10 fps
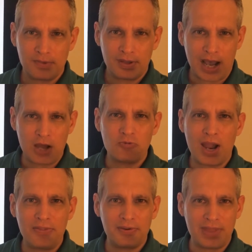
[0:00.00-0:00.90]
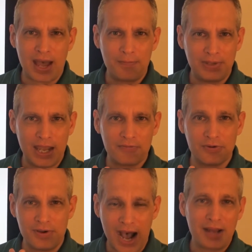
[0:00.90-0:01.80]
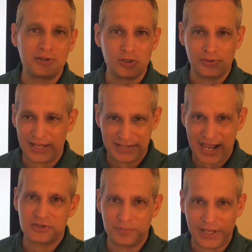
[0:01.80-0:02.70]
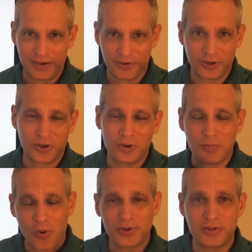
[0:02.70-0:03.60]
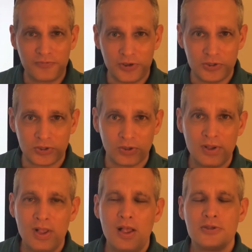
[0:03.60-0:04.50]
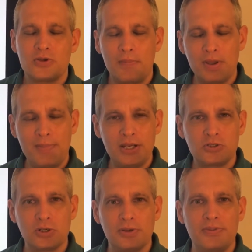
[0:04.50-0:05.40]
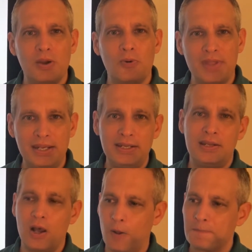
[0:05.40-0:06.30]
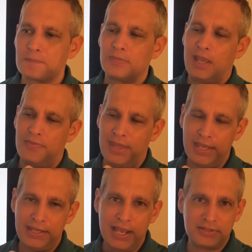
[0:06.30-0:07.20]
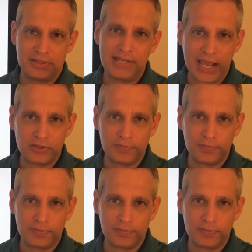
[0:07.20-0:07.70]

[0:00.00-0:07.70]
I'd rather that behavior not occur, that tantrum behavior occur more in the future. So I'm going to make sure that when they need help and they engage in the tantrum